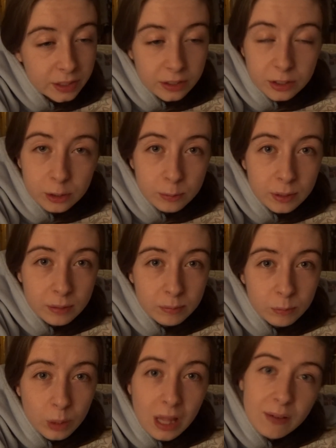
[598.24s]
I don't
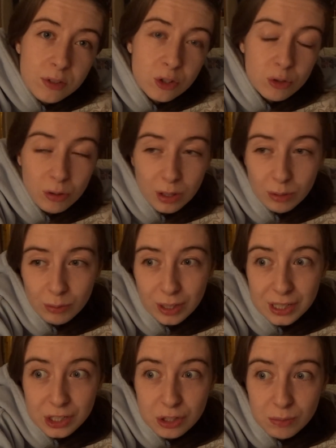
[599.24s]
know. We'll have to trial run
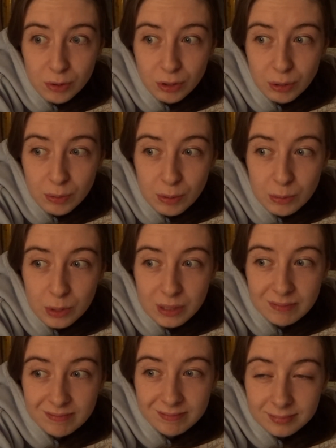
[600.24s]
it tomorrow, won't we?
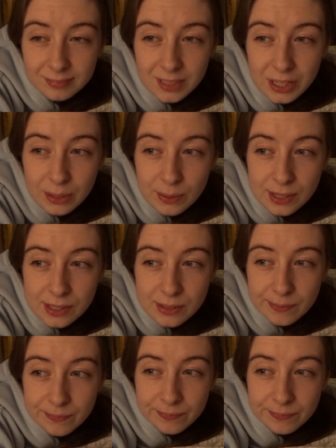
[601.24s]
Anyways.